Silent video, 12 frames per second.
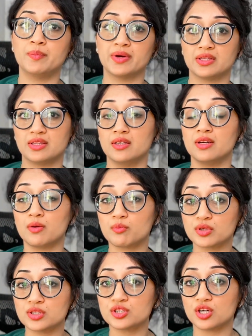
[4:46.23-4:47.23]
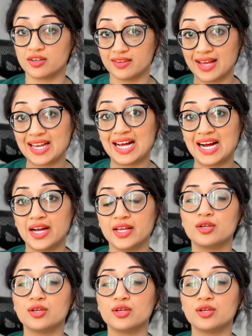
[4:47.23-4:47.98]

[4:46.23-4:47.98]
but the numbers are that high,